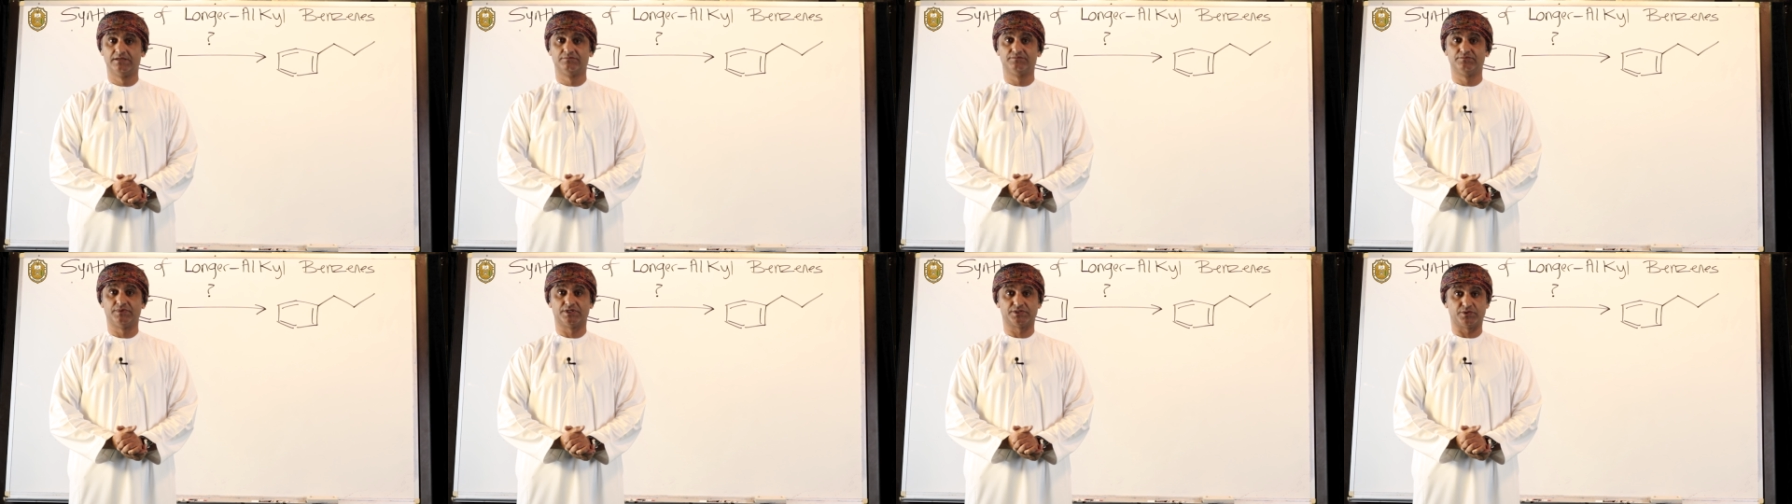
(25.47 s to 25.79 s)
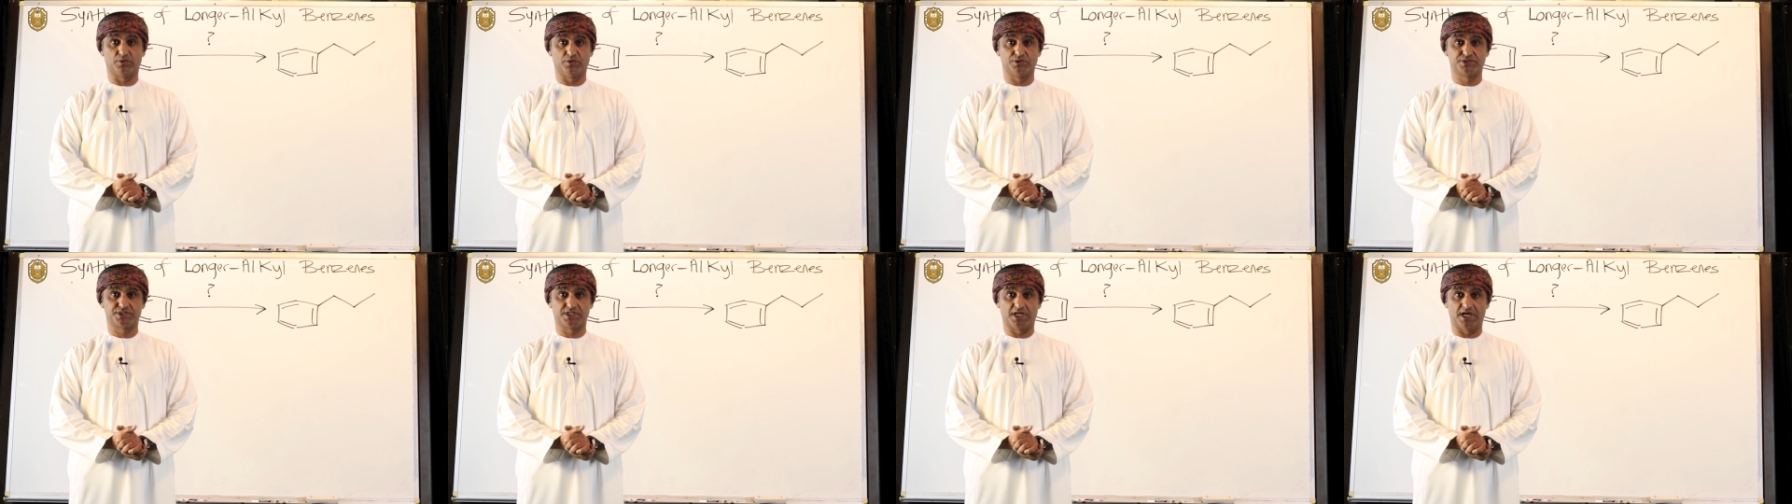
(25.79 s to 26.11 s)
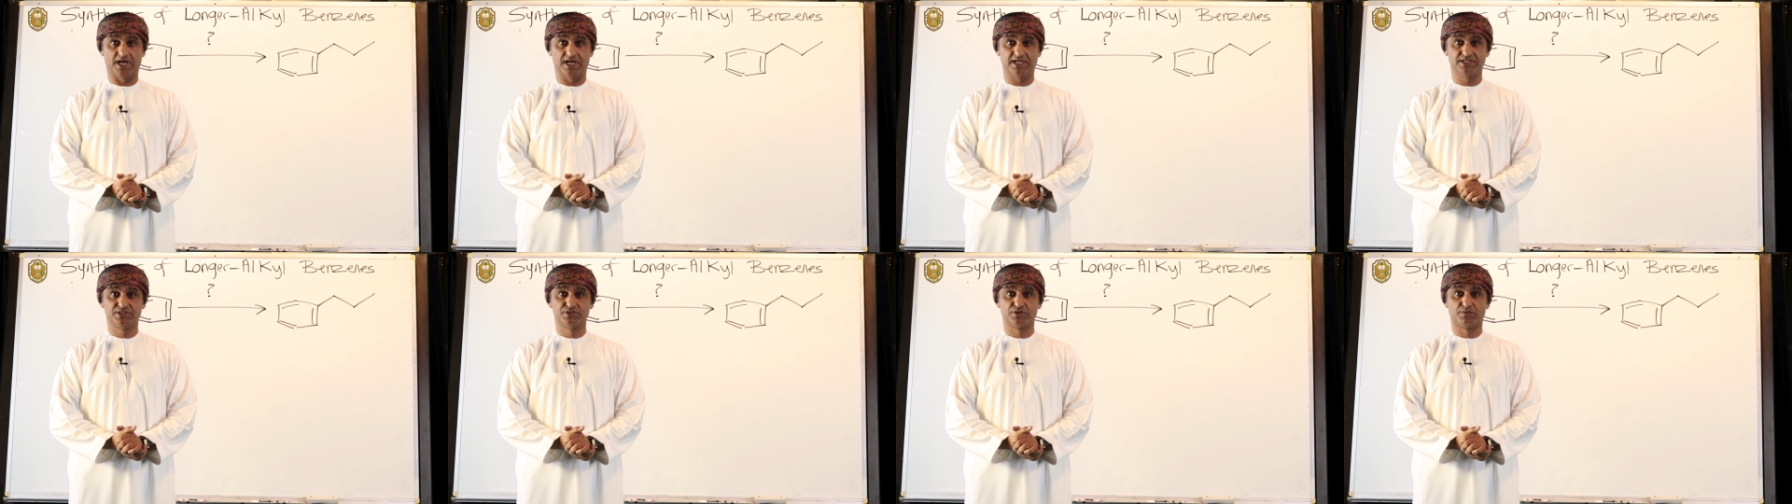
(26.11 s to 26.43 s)
but also
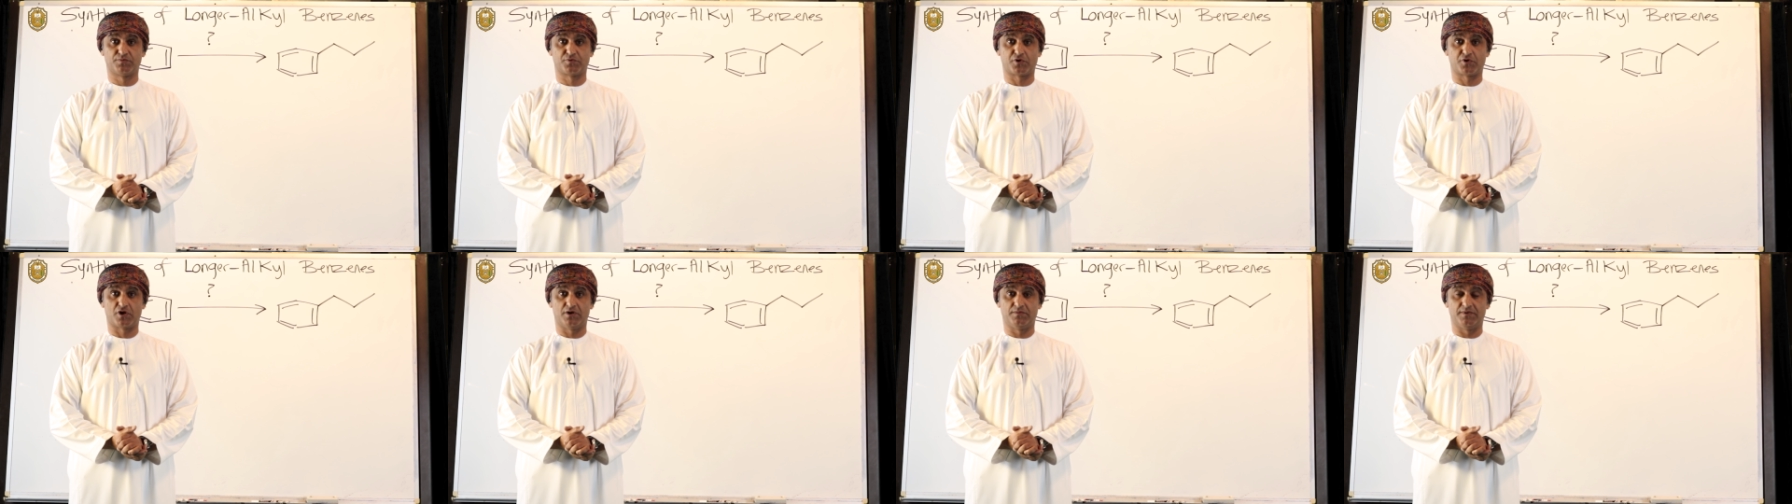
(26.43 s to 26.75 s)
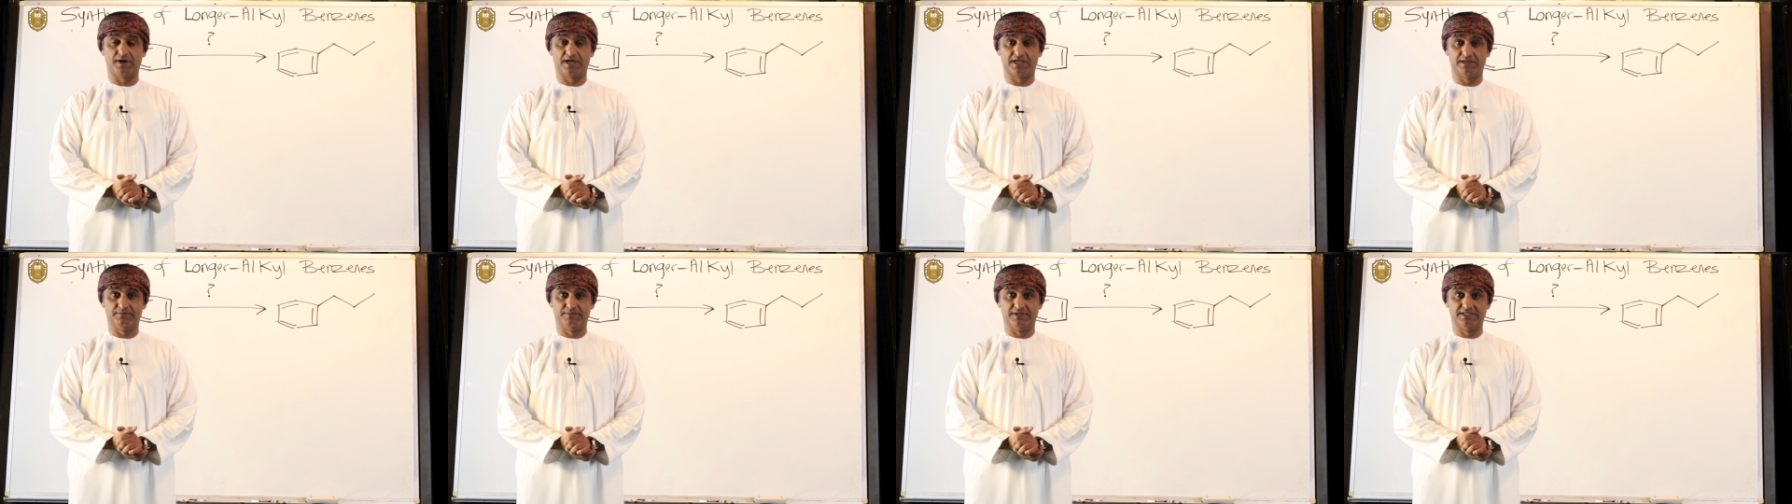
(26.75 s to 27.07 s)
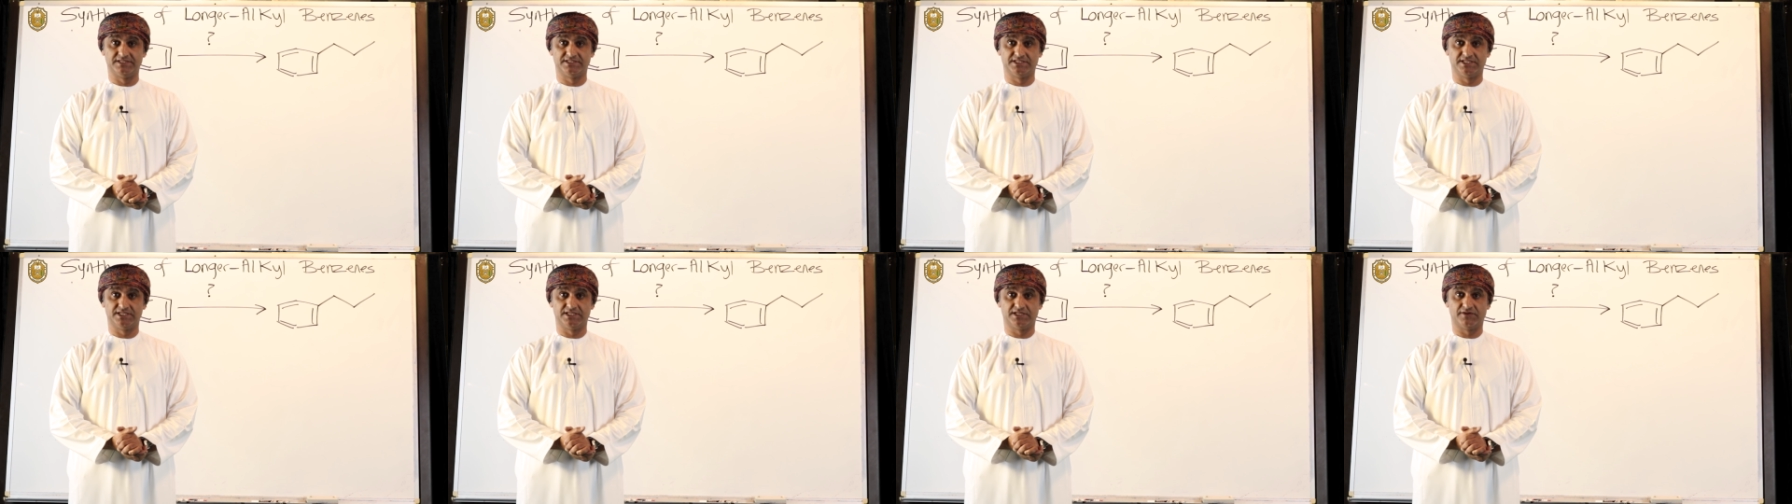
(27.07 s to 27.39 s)
isopropyl
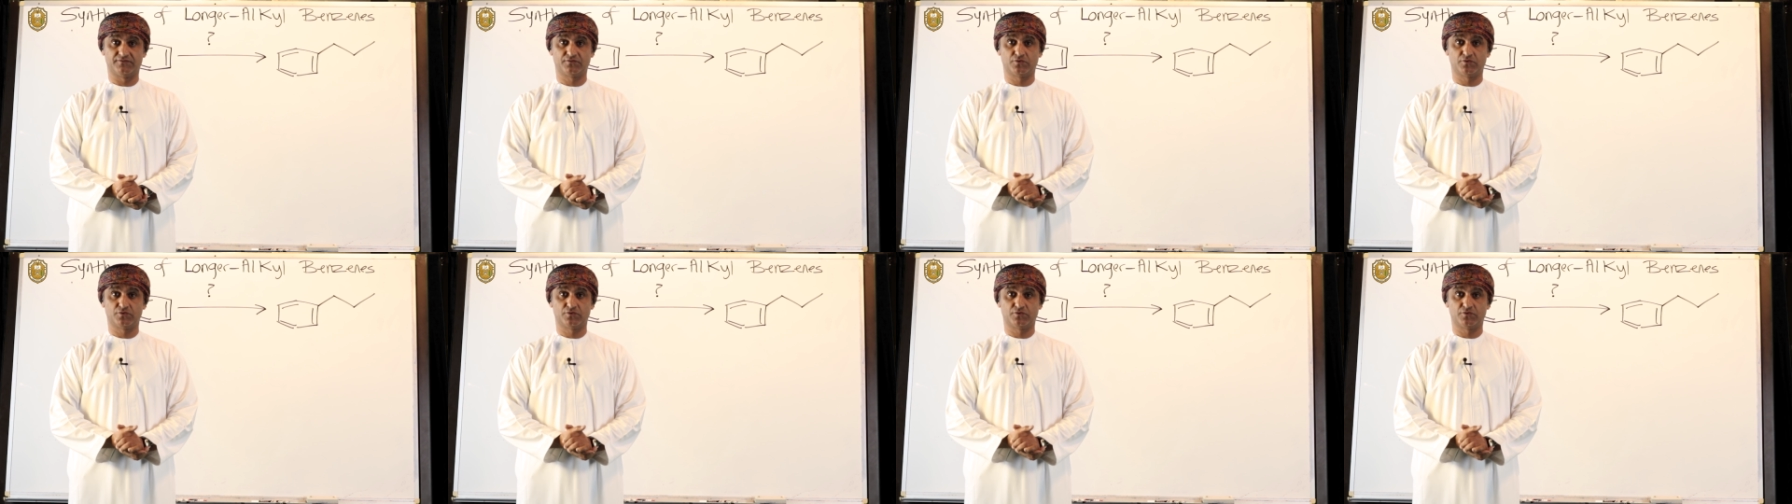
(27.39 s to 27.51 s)
benzene.